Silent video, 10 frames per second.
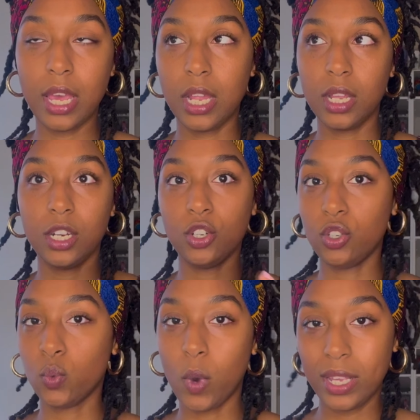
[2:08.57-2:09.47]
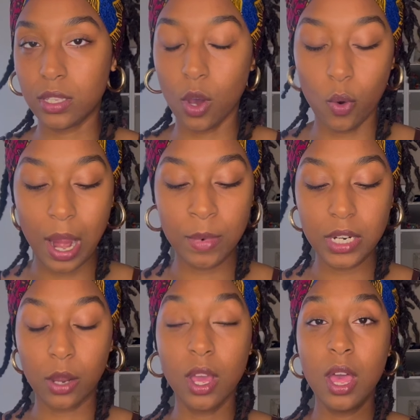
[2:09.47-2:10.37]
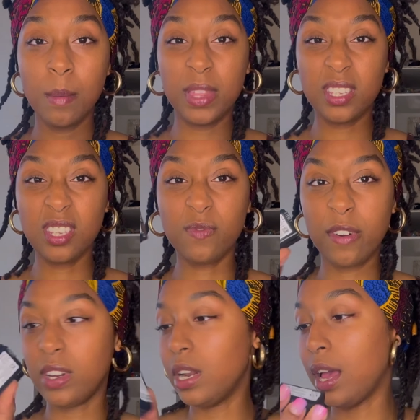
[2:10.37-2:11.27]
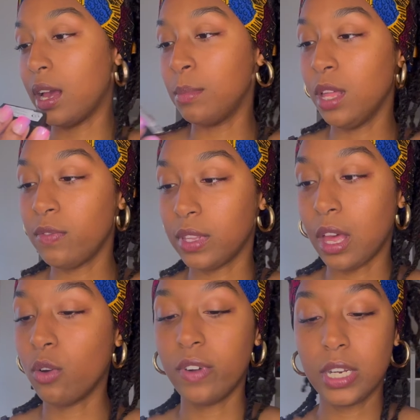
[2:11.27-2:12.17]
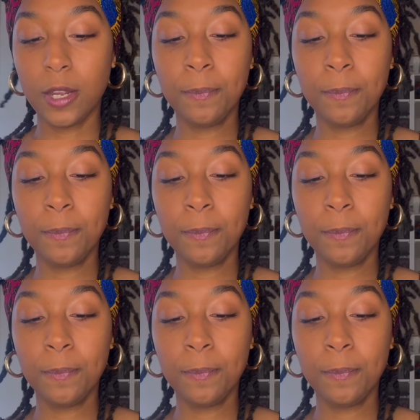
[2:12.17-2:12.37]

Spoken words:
in and it just weighs the whole camera down. But this is very light. I'm loving that already.